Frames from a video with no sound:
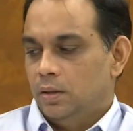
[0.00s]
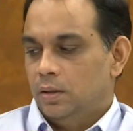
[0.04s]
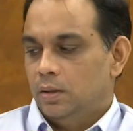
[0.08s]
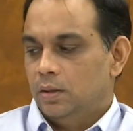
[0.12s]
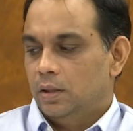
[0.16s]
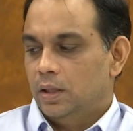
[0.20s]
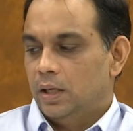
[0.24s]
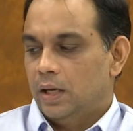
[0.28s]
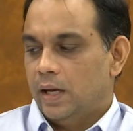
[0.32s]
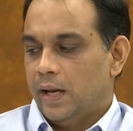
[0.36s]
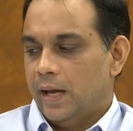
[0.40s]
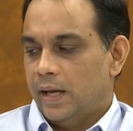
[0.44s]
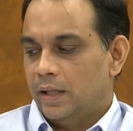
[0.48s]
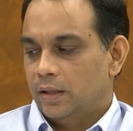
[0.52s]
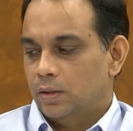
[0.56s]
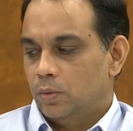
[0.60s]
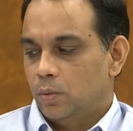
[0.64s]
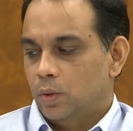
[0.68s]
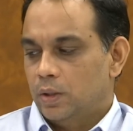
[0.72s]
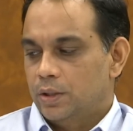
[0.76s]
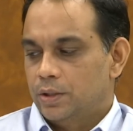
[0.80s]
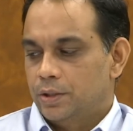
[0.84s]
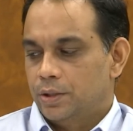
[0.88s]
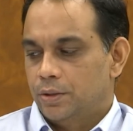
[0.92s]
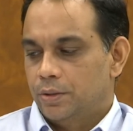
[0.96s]
the length
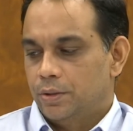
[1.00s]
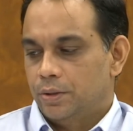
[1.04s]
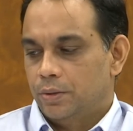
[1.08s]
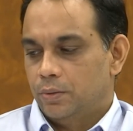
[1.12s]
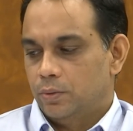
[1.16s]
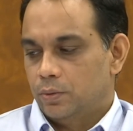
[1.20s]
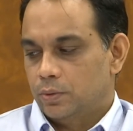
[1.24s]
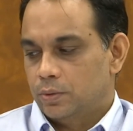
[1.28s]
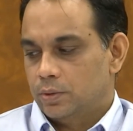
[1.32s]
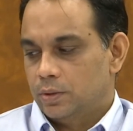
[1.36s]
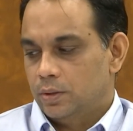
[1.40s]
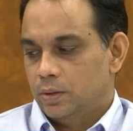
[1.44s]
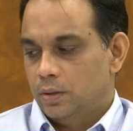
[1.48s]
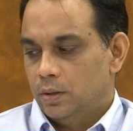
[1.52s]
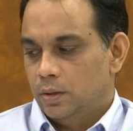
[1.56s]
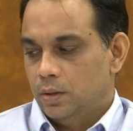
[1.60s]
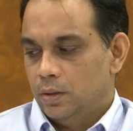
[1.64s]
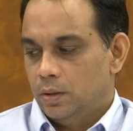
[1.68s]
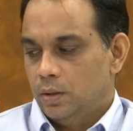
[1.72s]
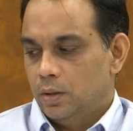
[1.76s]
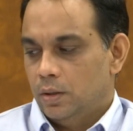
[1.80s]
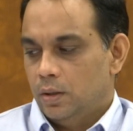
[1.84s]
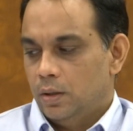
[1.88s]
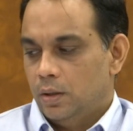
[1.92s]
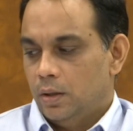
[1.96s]
one should use,
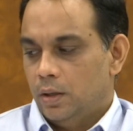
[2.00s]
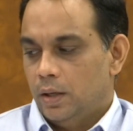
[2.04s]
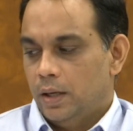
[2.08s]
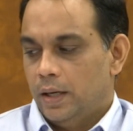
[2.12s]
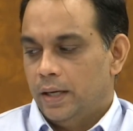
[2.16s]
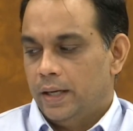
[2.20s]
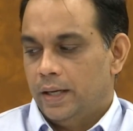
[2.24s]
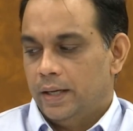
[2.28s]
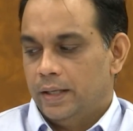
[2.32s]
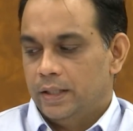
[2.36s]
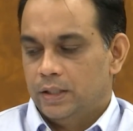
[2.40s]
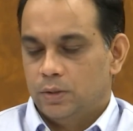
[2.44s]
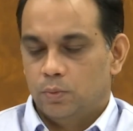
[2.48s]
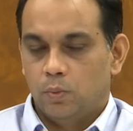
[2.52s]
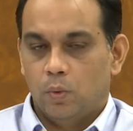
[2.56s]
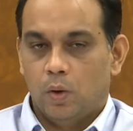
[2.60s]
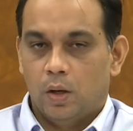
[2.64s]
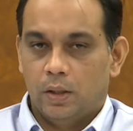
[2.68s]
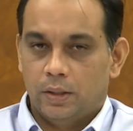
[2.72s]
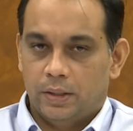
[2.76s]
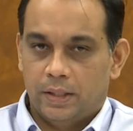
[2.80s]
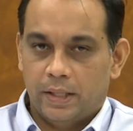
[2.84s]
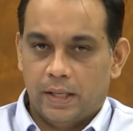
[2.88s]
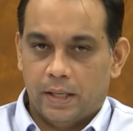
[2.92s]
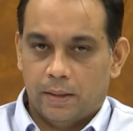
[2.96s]
is
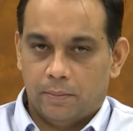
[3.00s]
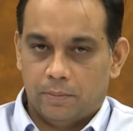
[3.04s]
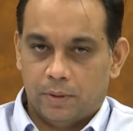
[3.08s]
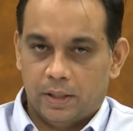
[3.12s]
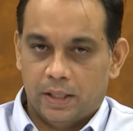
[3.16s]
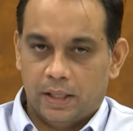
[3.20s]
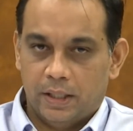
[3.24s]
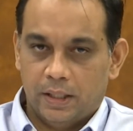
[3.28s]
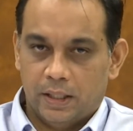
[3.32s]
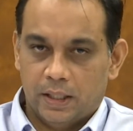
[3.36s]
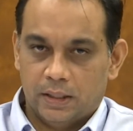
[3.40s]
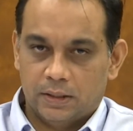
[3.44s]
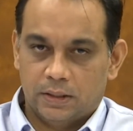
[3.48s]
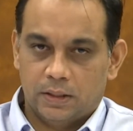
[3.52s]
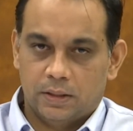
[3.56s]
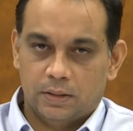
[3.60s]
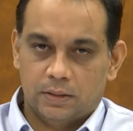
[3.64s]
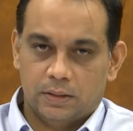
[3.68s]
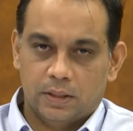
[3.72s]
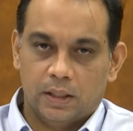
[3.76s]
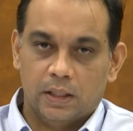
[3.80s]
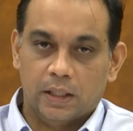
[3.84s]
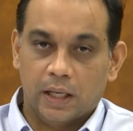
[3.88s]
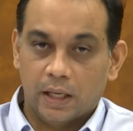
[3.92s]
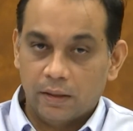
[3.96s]
what they obtained as a
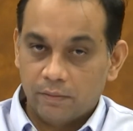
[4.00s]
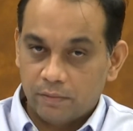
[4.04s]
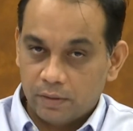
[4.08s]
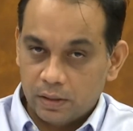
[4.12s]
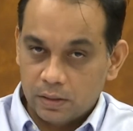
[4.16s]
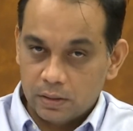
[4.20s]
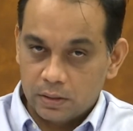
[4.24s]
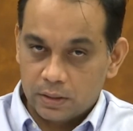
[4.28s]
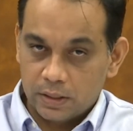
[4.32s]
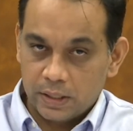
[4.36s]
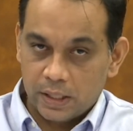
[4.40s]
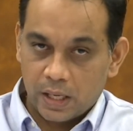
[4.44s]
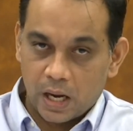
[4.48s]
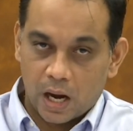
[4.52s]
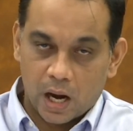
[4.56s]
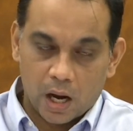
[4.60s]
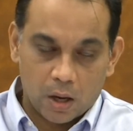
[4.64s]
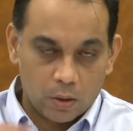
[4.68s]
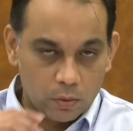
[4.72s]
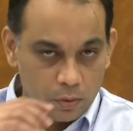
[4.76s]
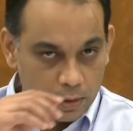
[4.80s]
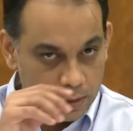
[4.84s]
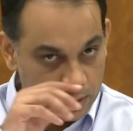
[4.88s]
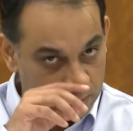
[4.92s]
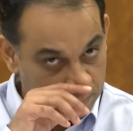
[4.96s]
result, and we'll see
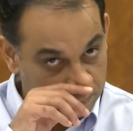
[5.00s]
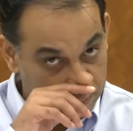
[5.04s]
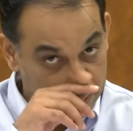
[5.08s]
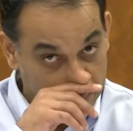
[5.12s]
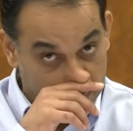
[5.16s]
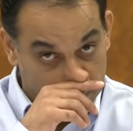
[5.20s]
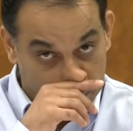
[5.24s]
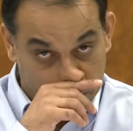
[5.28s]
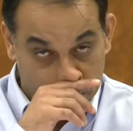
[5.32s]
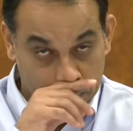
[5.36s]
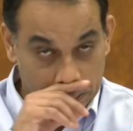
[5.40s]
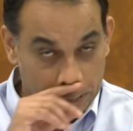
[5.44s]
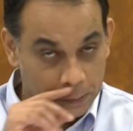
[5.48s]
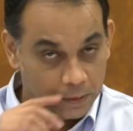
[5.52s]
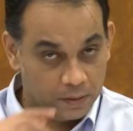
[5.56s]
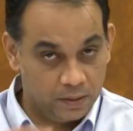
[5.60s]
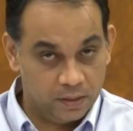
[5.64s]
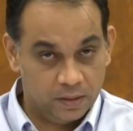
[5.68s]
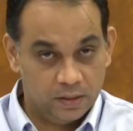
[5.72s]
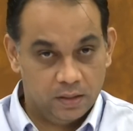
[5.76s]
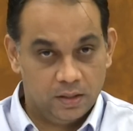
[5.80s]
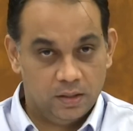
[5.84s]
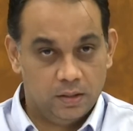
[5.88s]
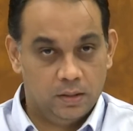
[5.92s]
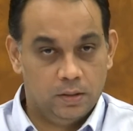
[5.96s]
how they obtained it
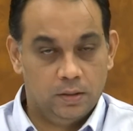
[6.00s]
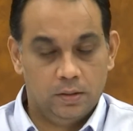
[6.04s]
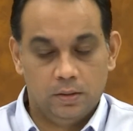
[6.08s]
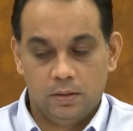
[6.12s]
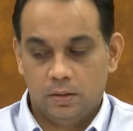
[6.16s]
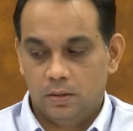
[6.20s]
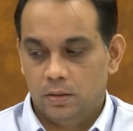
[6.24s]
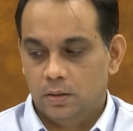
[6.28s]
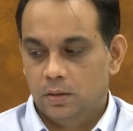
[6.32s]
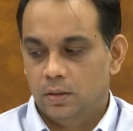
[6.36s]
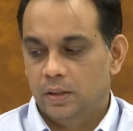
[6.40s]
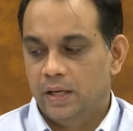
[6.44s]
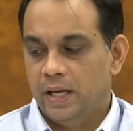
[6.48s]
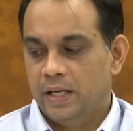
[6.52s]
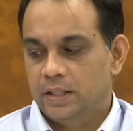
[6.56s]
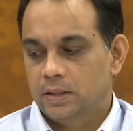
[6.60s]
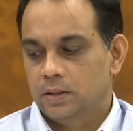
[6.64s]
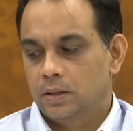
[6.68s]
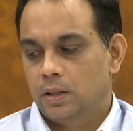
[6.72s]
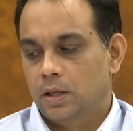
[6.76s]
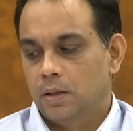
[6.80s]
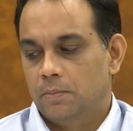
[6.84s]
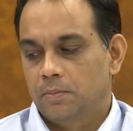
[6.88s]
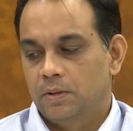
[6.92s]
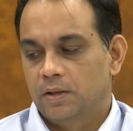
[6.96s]
in the next
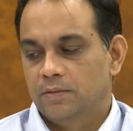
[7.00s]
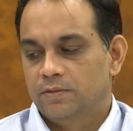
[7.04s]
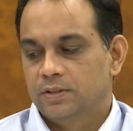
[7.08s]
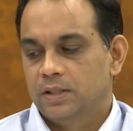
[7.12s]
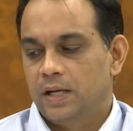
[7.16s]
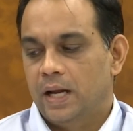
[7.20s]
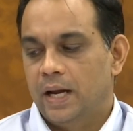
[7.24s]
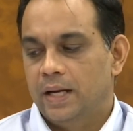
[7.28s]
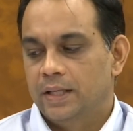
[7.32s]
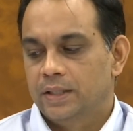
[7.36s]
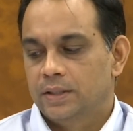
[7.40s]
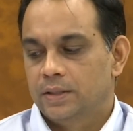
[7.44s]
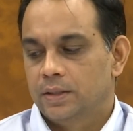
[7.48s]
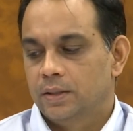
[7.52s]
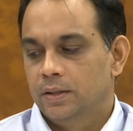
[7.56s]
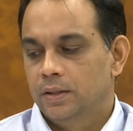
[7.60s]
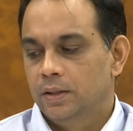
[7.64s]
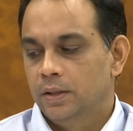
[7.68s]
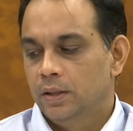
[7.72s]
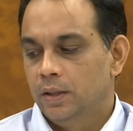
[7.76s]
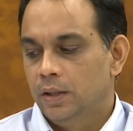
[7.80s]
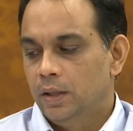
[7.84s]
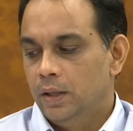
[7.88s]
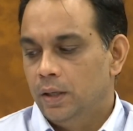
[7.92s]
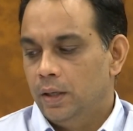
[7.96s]
couple of slides.
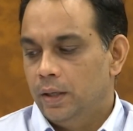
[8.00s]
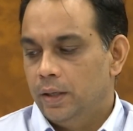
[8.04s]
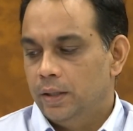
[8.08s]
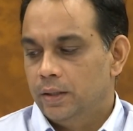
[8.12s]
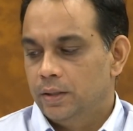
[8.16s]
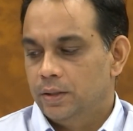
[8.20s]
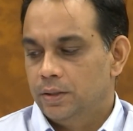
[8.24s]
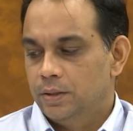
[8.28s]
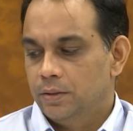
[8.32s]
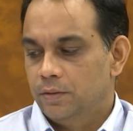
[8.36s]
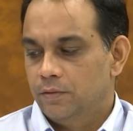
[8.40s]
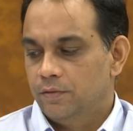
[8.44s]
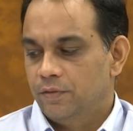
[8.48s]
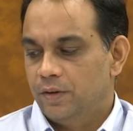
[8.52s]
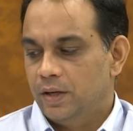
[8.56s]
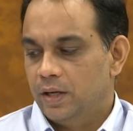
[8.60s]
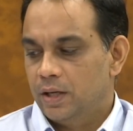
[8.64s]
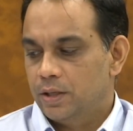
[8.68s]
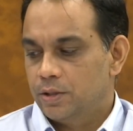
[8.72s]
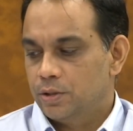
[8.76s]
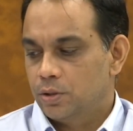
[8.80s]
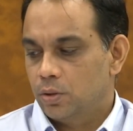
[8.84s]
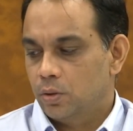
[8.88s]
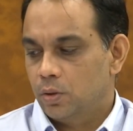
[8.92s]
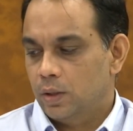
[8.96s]
In the figure
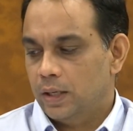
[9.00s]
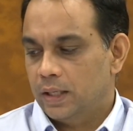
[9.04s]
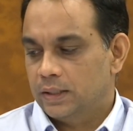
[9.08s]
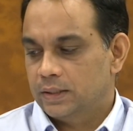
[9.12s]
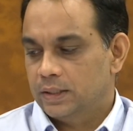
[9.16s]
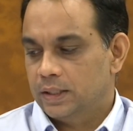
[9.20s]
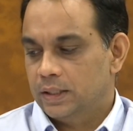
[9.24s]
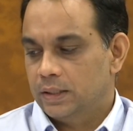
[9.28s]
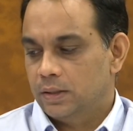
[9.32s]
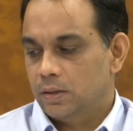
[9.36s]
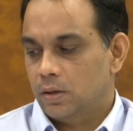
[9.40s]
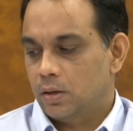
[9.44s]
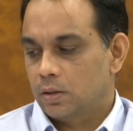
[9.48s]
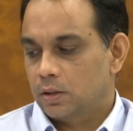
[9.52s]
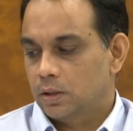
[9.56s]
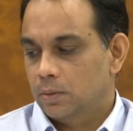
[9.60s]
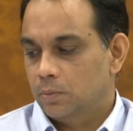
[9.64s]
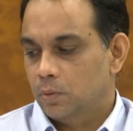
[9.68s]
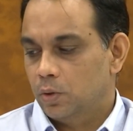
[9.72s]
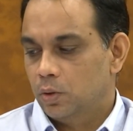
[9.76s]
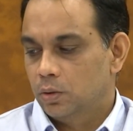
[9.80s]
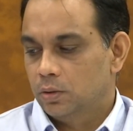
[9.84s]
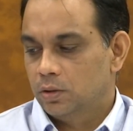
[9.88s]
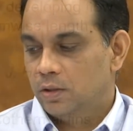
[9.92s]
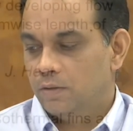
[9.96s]
shown, as I talked
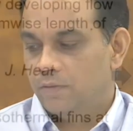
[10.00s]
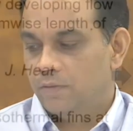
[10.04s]
about, the